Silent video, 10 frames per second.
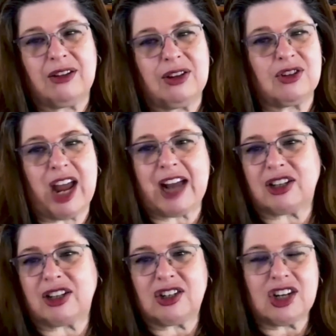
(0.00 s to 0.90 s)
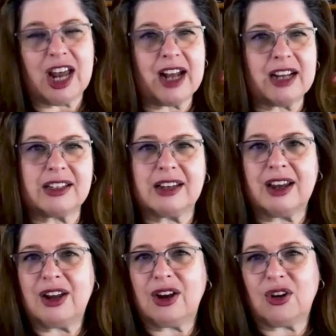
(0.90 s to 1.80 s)
Now, those are actually checks,
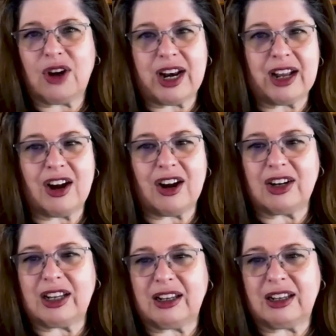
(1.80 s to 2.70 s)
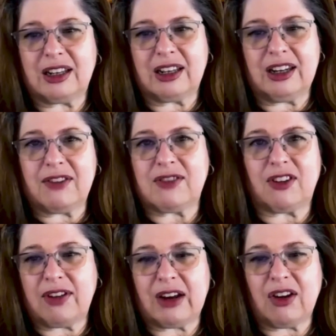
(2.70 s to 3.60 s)
credit card gifts
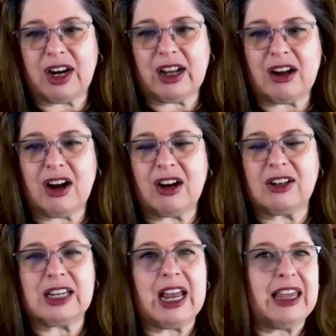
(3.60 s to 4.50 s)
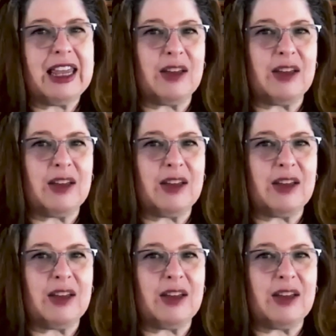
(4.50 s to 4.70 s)
via credit cards.